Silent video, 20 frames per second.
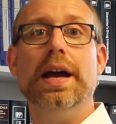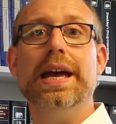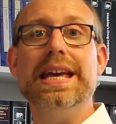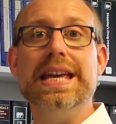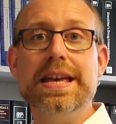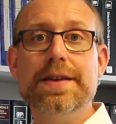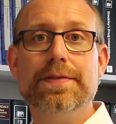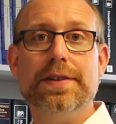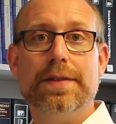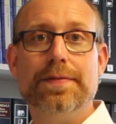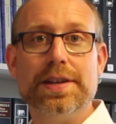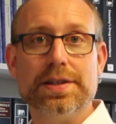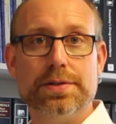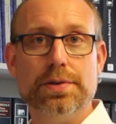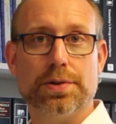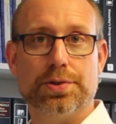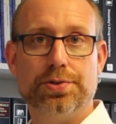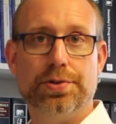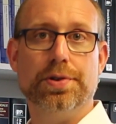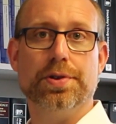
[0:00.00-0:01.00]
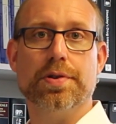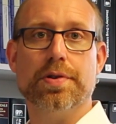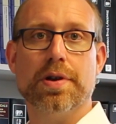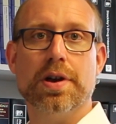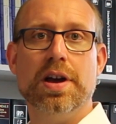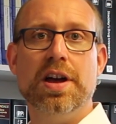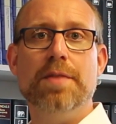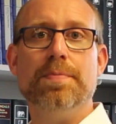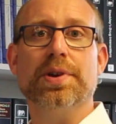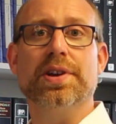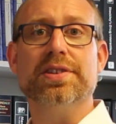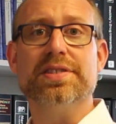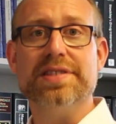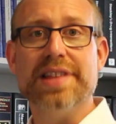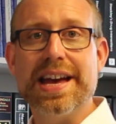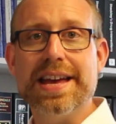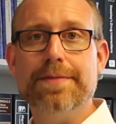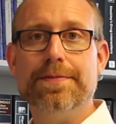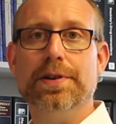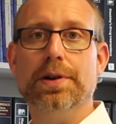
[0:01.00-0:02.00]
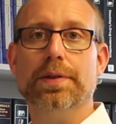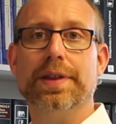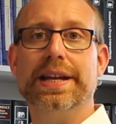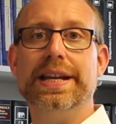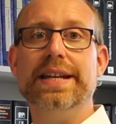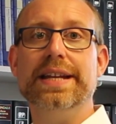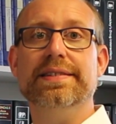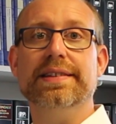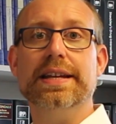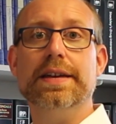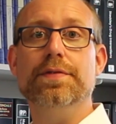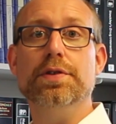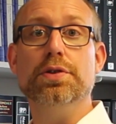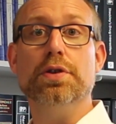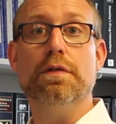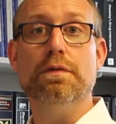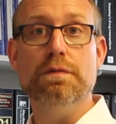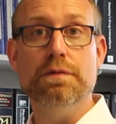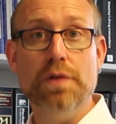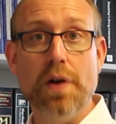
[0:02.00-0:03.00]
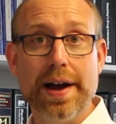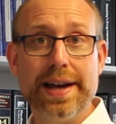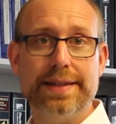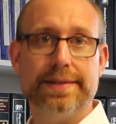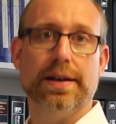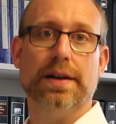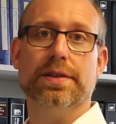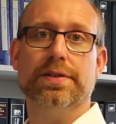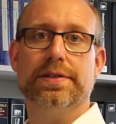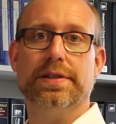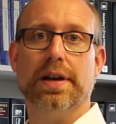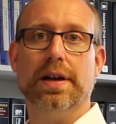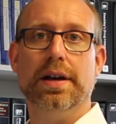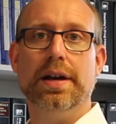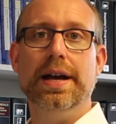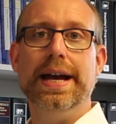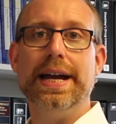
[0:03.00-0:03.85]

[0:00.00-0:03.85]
even if it's not true, because they feel they need to give you the right answer